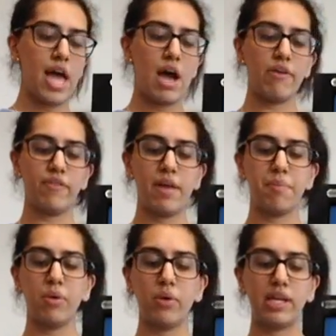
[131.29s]
However,
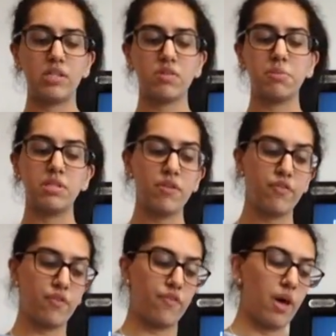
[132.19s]
employees from
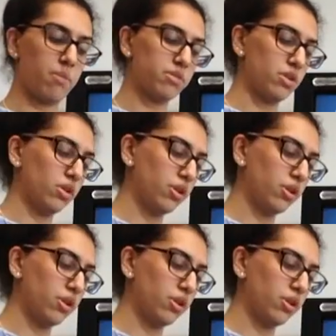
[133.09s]
different firms